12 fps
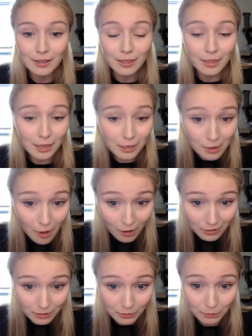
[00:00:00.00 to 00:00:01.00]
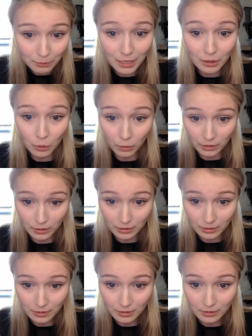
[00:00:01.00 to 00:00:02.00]
Think not, my lord,
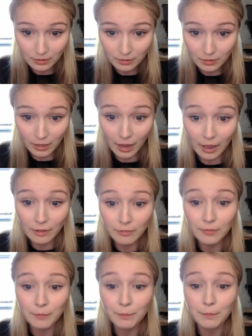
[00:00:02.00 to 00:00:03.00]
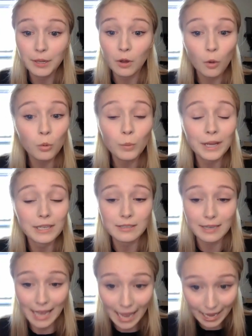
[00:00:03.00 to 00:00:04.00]
that I have been always a
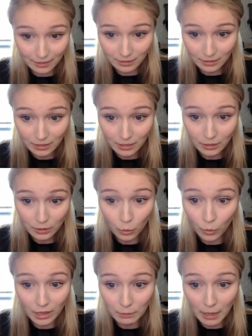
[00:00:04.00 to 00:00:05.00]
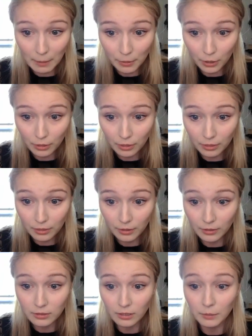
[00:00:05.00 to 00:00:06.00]
cat, nor that my birth
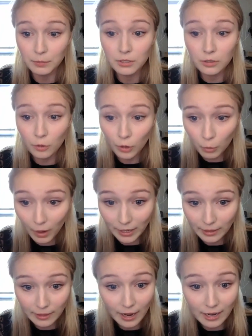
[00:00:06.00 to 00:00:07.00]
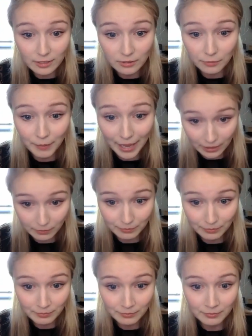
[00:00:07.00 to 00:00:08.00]
is an obscure one in the eyes of men.
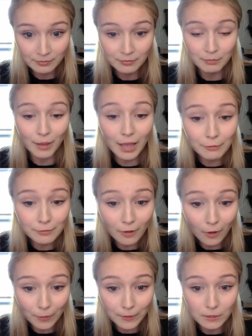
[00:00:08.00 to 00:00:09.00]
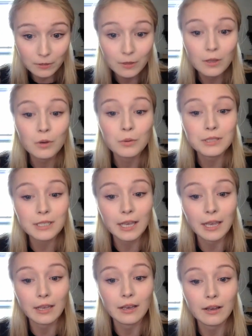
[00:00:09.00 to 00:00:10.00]
My father was a
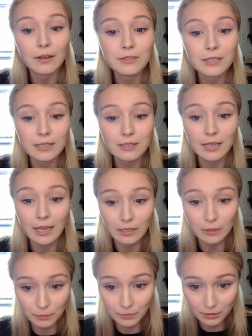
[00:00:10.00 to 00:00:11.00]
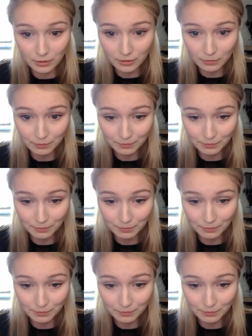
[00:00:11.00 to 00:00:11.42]
king of 6 kingdoms.